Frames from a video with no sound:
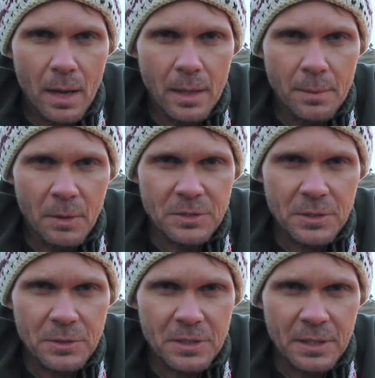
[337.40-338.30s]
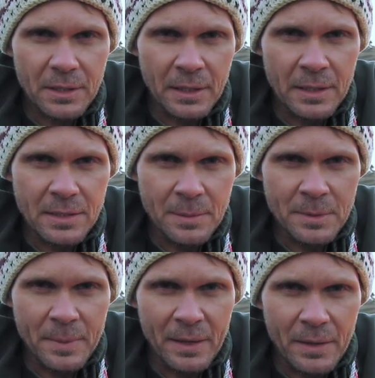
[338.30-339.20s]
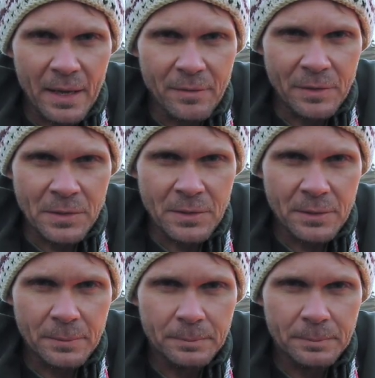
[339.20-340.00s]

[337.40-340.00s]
And the most interesting thing it seems about the heavens